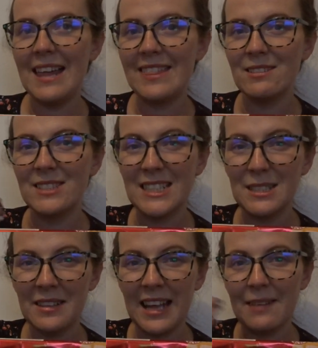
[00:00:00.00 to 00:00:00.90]

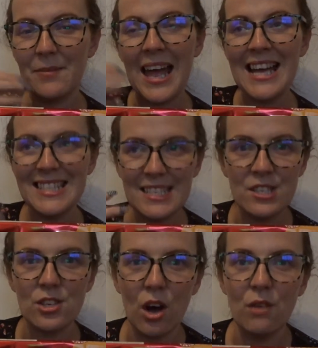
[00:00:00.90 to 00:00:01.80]
like
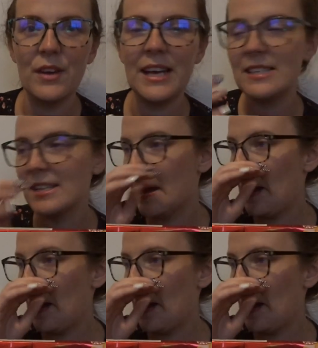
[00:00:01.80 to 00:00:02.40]
essence of it.